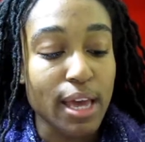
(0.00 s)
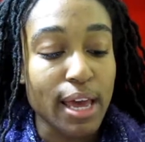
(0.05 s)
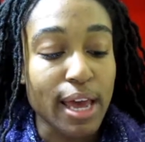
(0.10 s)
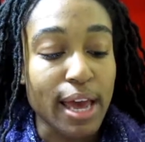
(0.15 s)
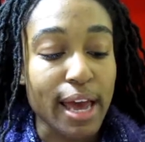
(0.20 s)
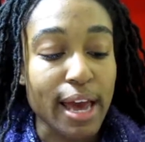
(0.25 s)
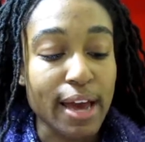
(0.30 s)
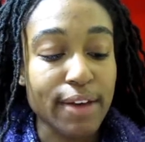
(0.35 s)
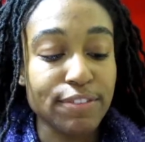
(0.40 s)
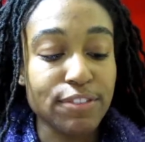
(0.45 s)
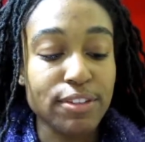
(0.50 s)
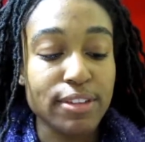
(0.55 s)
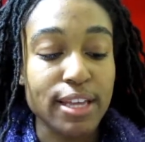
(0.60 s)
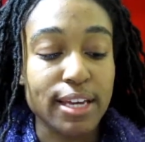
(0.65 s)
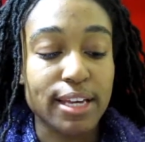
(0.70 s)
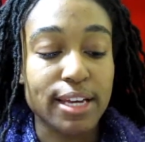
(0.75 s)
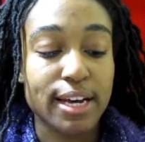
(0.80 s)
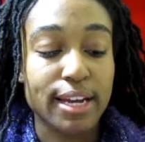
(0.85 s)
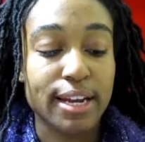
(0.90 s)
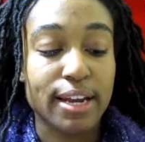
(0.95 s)
After they
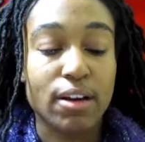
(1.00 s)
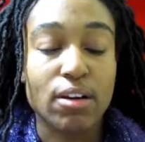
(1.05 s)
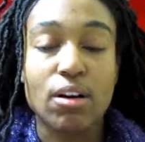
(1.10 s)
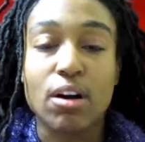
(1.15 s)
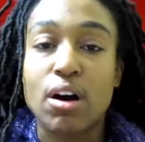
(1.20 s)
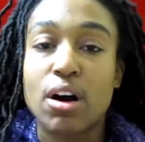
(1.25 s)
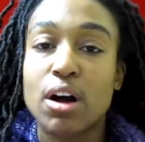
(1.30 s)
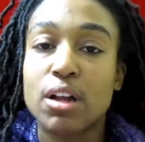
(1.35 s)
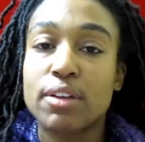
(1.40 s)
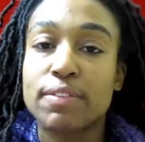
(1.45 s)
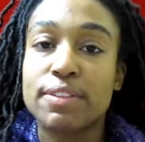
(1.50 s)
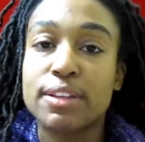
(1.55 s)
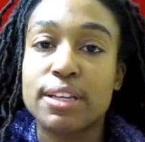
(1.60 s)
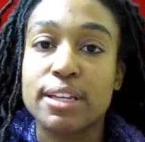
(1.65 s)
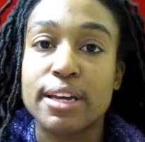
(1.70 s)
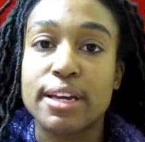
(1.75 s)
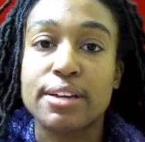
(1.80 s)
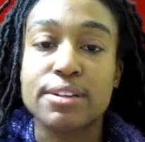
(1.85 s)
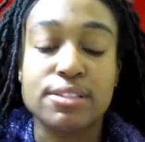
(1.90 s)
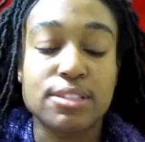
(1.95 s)
cut out all of the
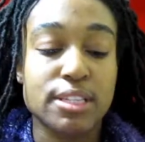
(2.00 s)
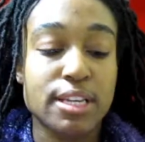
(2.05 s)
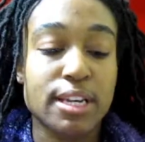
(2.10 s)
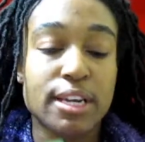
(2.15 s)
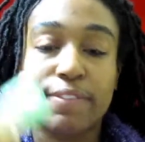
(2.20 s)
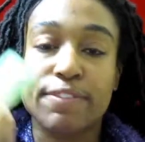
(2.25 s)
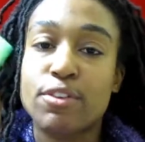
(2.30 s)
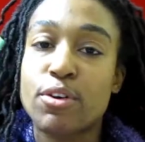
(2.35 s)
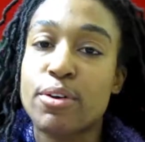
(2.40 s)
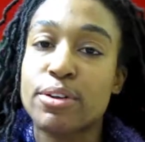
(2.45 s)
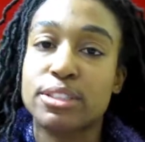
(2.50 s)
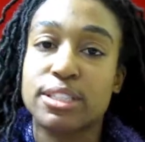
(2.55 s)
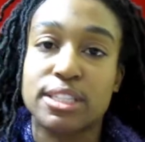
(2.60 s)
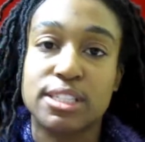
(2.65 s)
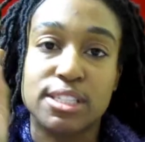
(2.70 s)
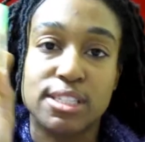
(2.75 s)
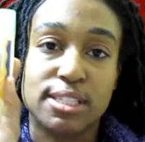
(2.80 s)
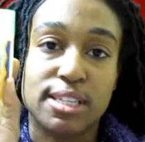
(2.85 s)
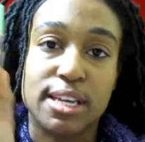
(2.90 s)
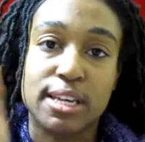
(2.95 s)
letters, then of course I
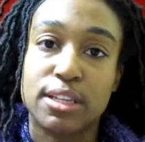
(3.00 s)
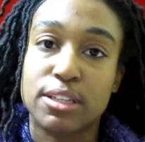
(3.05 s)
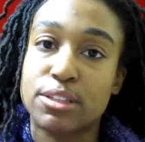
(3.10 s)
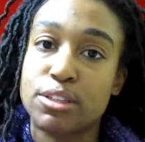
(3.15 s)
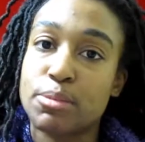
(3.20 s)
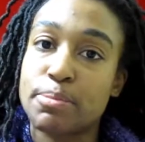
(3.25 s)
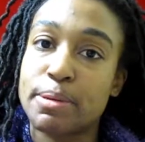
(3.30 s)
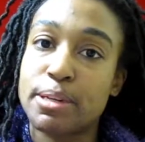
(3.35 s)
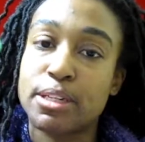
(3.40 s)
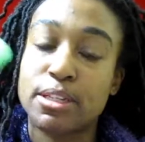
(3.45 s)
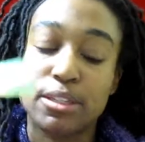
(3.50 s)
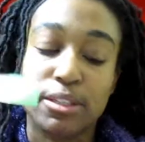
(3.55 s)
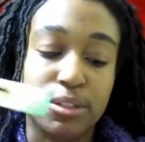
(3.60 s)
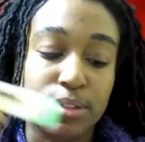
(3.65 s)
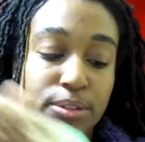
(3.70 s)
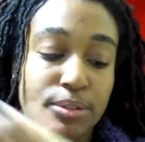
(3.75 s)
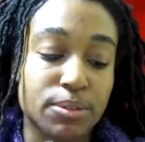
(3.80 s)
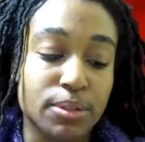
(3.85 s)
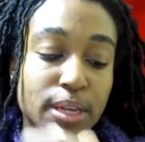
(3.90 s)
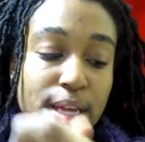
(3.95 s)
just take a little bit of
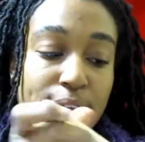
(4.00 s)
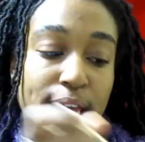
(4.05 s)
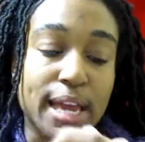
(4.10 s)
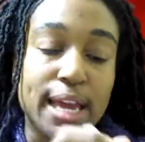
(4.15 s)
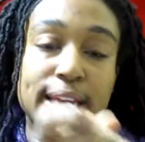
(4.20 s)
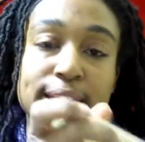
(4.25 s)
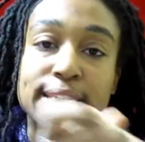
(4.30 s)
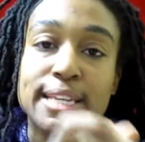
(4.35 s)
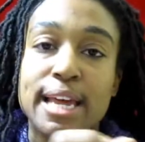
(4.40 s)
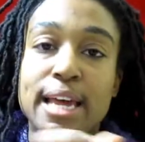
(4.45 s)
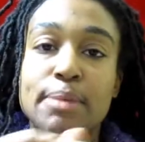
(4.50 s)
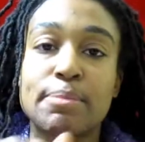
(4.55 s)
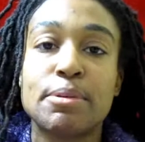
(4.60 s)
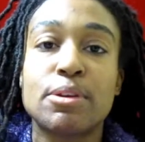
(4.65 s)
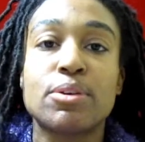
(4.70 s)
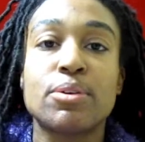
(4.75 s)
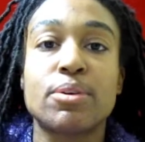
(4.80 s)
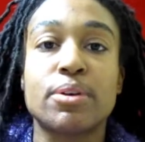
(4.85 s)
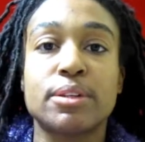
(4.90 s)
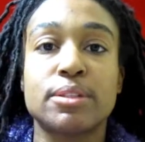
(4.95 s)
glue and dab it
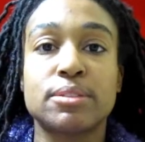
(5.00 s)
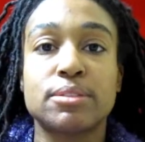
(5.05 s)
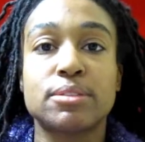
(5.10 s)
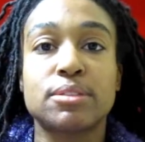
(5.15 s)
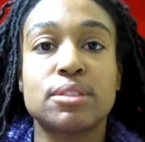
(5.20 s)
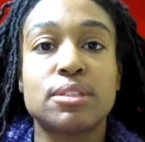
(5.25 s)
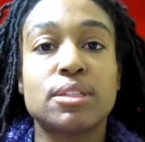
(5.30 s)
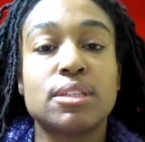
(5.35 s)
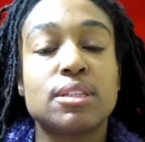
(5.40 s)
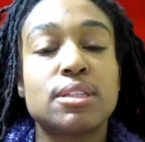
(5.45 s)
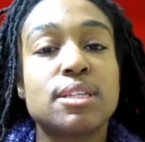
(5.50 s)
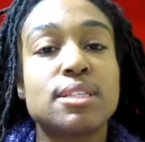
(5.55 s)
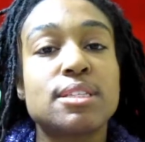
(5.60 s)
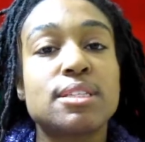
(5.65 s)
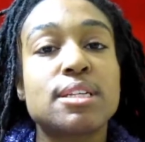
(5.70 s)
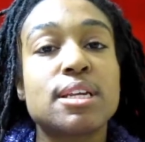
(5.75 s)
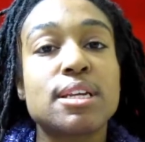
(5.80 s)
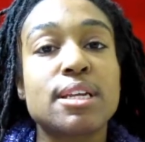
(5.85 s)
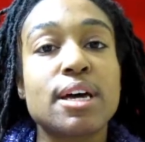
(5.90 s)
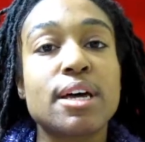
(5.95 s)
on. This is
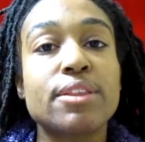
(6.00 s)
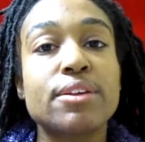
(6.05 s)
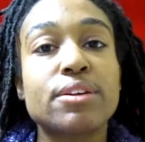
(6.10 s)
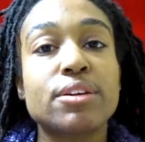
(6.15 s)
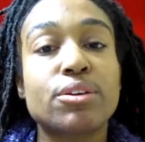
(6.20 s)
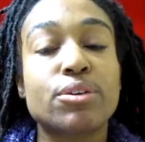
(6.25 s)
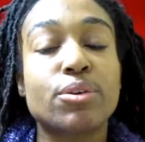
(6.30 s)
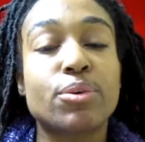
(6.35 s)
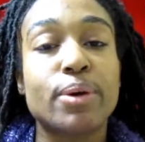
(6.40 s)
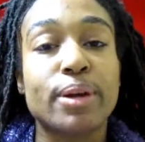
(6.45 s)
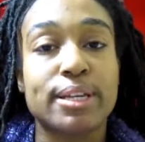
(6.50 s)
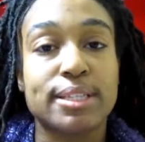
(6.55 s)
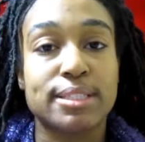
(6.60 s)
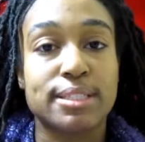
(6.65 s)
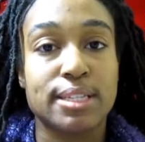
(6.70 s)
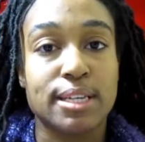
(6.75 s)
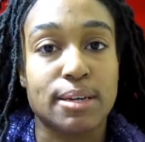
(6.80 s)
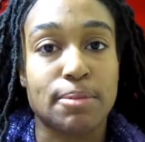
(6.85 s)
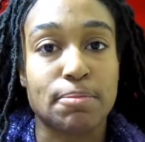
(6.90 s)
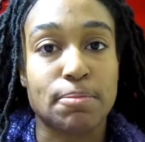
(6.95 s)
another quick
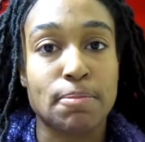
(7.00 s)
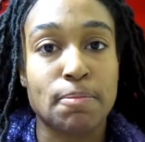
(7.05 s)
tip.